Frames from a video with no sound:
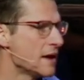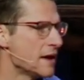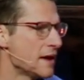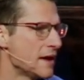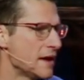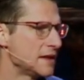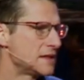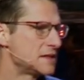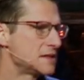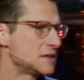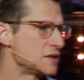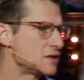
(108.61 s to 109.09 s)

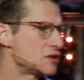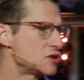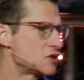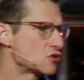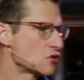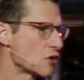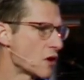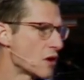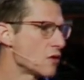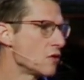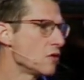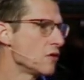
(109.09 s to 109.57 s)
It's the
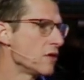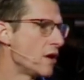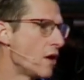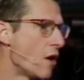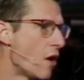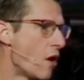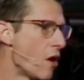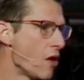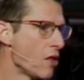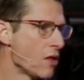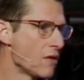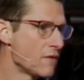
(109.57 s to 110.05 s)
struggle that
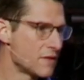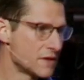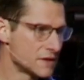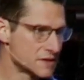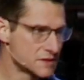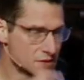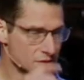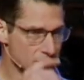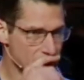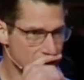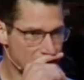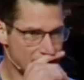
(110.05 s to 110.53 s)
all of
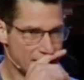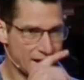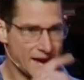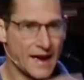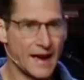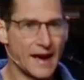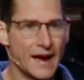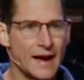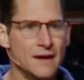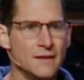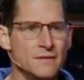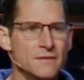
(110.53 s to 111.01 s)
us are going to
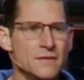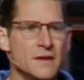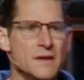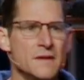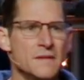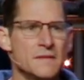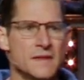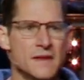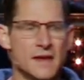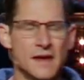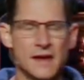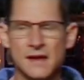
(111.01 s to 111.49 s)
have
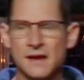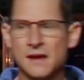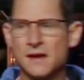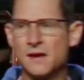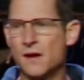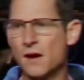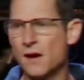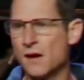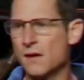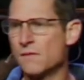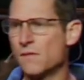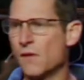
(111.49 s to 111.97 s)
in and
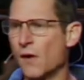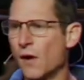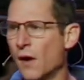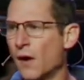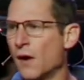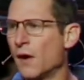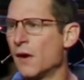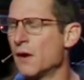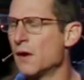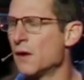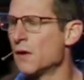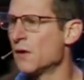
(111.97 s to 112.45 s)
of
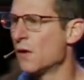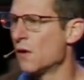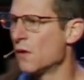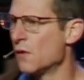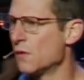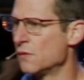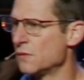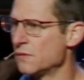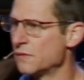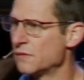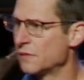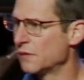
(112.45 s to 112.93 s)
our
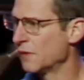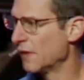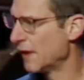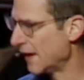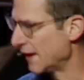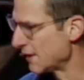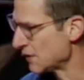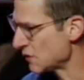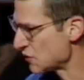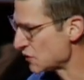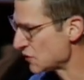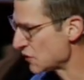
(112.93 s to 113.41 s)
own
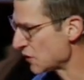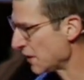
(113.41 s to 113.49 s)
flesh.